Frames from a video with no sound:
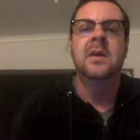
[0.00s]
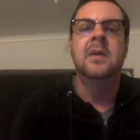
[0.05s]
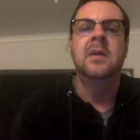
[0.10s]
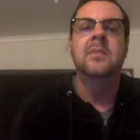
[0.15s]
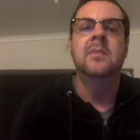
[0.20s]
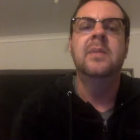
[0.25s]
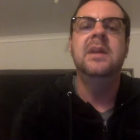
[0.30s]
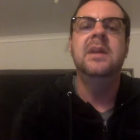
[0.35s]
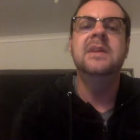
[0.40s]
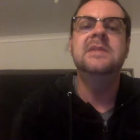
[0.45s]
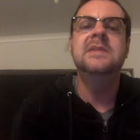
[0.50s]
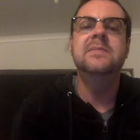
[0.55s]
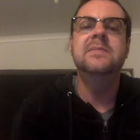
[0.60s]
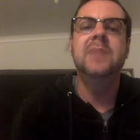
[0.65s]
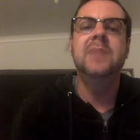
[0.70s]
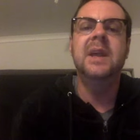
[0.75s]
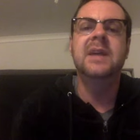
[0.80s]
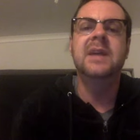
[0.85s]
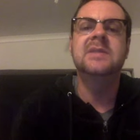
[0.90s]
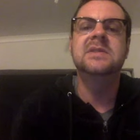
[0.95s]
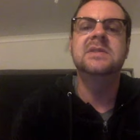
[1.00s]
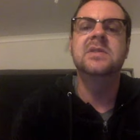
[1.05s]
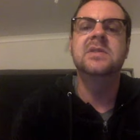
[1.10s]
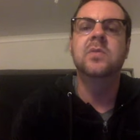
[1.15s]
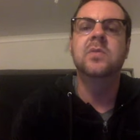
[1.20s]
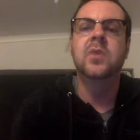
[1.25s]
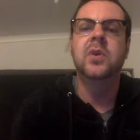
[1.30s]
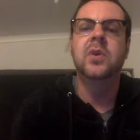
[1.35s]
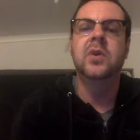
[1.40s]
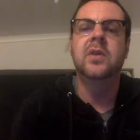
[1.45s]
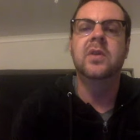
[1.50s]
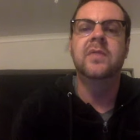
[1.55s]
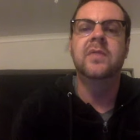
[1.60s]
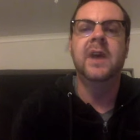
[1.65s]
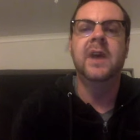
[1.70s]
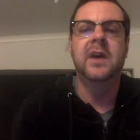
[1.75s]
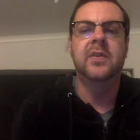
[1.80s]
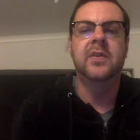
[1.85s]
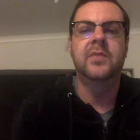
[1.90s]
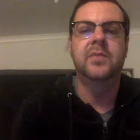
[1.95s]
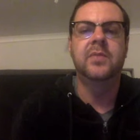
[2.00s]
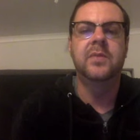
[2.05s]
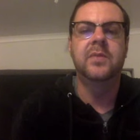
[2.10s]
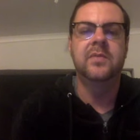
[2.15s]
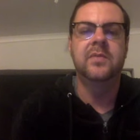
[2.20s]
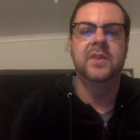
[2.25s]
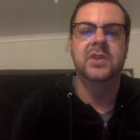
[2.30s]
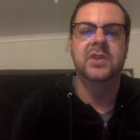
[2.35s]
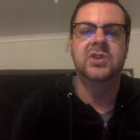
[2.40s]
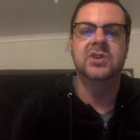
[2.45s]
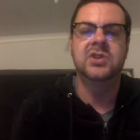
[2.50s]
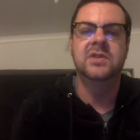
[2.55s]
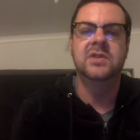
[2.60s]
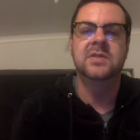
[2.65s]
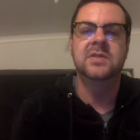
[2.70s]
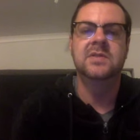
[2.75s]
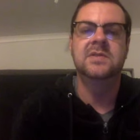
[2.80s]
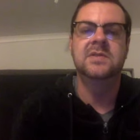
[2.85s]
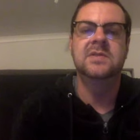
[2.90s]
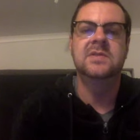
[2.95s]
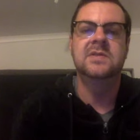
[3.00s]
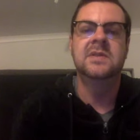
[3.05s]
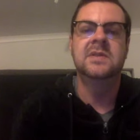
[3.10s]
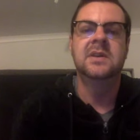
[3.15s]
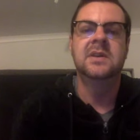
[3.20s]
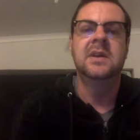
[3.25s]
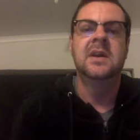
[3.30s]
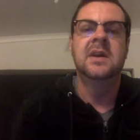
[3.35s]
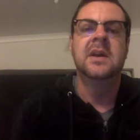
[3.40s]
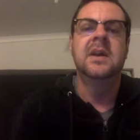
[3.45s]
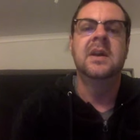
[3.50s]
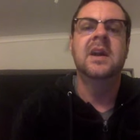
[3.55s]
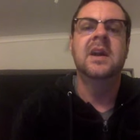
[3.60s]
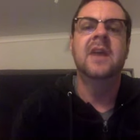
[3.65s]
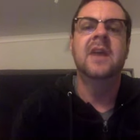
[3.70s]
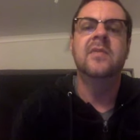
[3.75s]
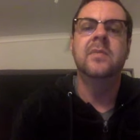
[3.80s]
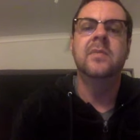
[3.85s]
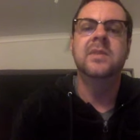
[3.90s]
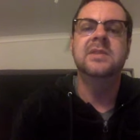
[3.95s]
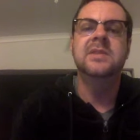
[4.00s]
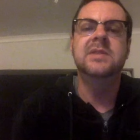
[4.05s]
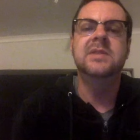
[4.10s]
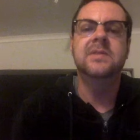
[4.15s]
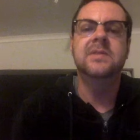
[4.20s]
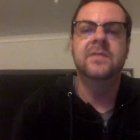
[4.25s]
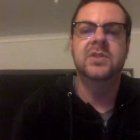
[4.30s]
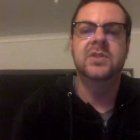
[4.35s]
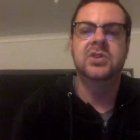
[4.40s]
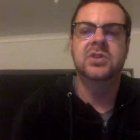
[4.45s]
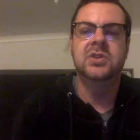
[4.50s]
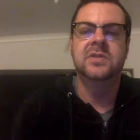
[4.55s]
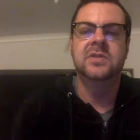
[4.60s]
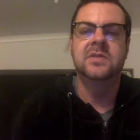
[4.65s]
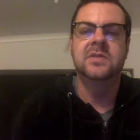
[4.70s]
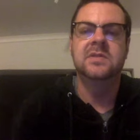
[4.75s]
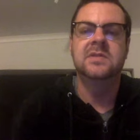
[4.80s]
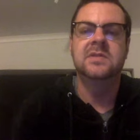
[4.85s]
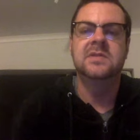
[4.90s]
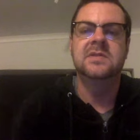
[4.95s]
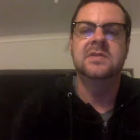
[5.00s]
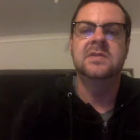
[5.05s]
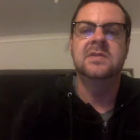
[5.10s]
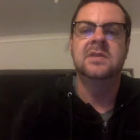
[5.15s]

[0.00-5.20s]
Please bless the work of health professionals, government officials,